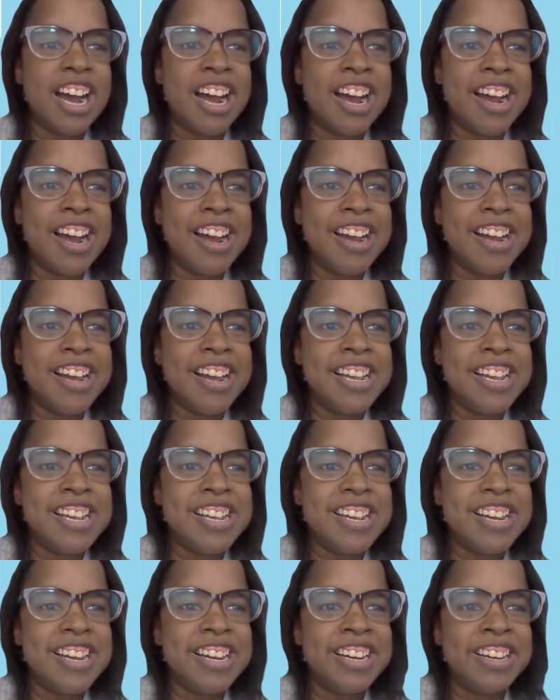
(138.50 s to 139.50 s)
I
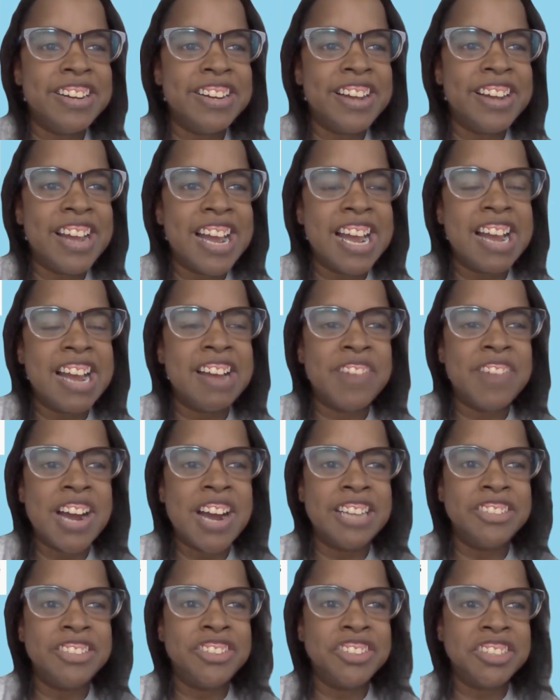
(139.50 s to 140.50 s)
uh, have
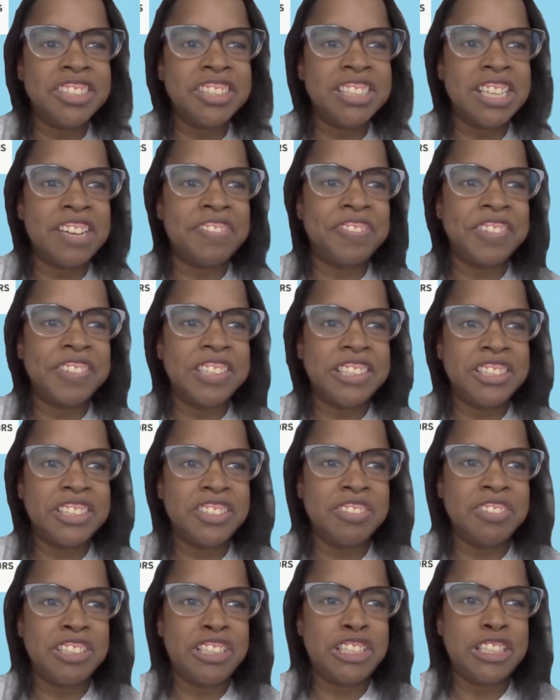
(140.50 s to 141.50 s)
hydrocephalus,
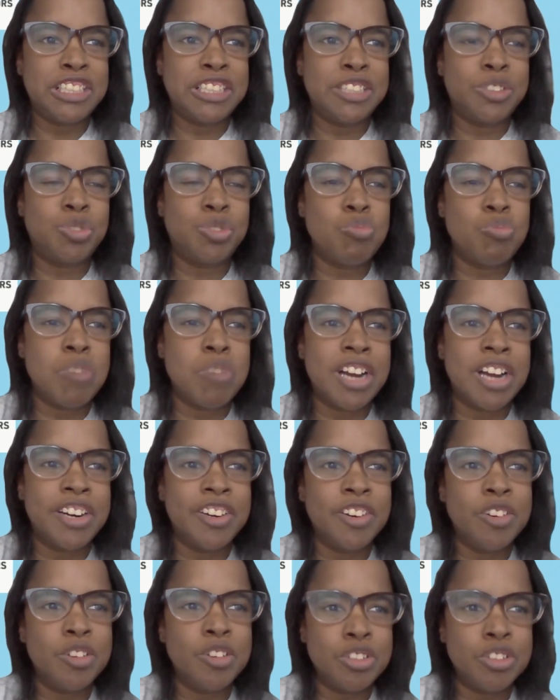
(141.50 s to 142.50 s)
which is
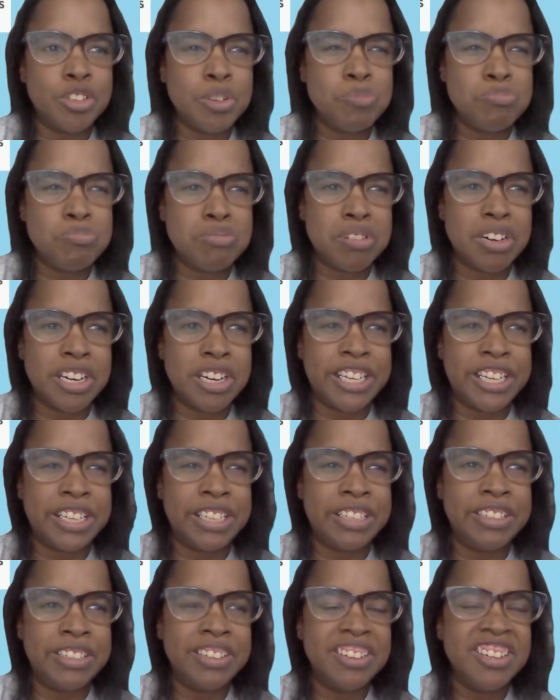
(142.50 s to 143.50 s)
water on the
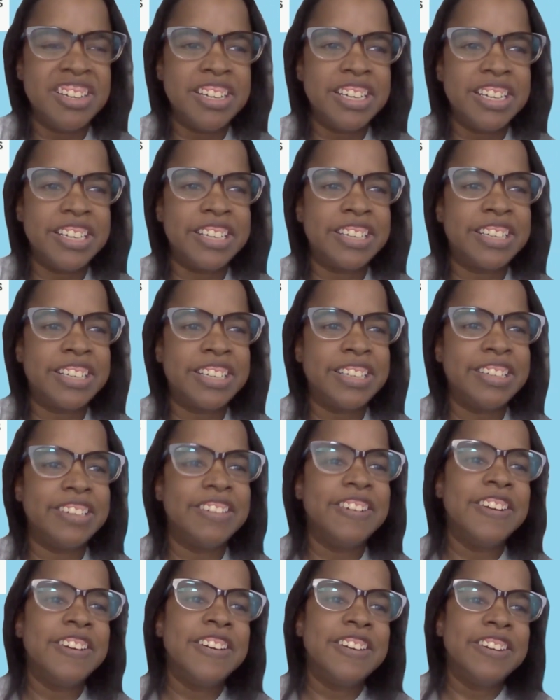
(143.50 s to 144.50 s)
brain. It,
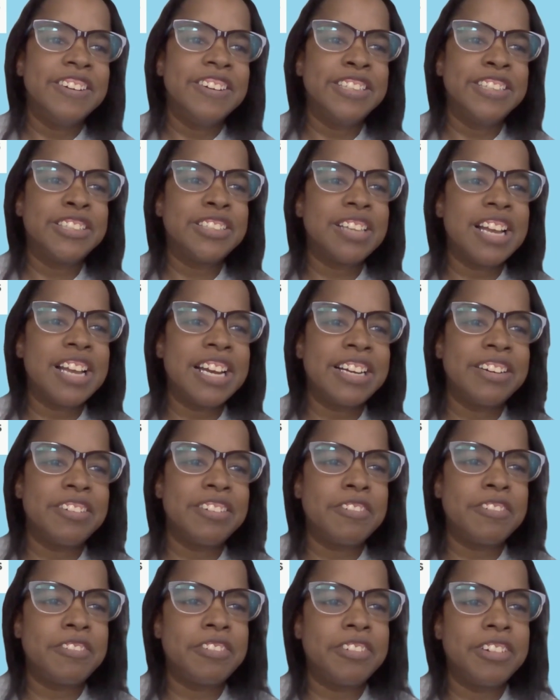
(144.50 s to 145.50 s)
it's like
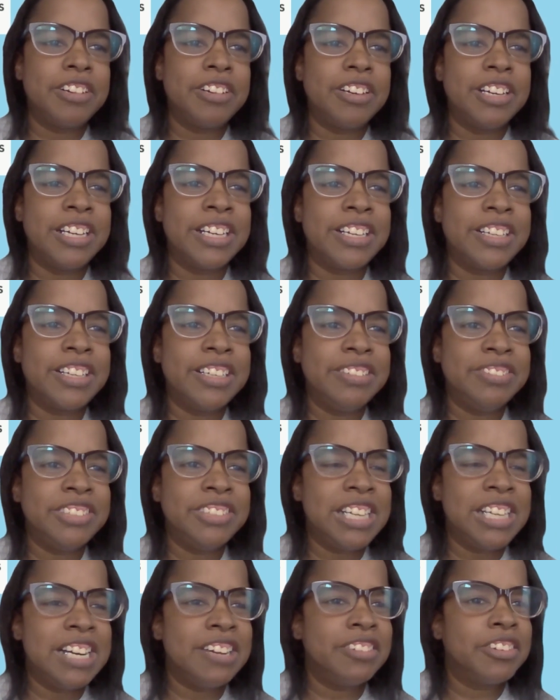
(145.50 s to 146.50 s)
it
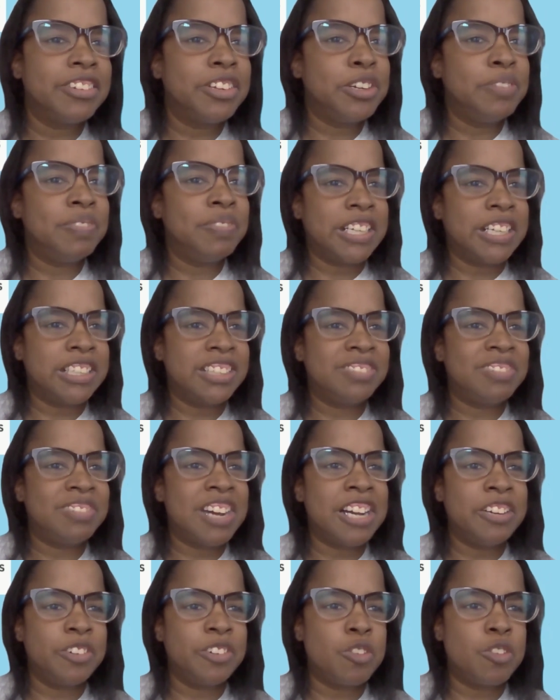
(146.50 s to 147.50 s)
comes down through my
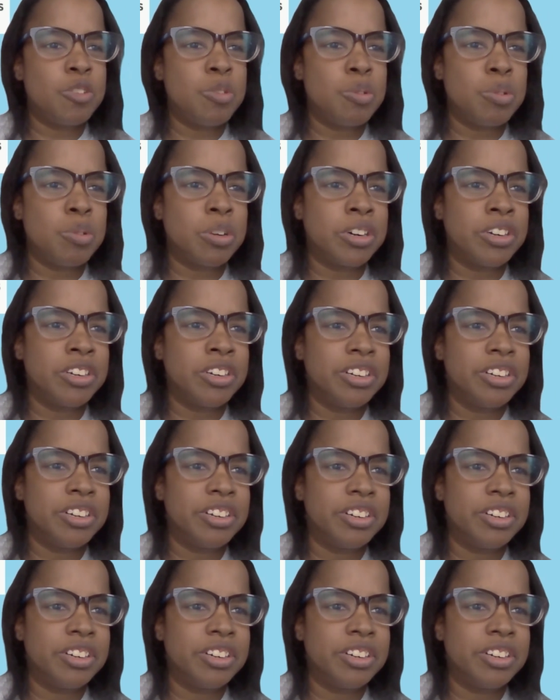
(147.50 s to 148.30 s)
spinal cord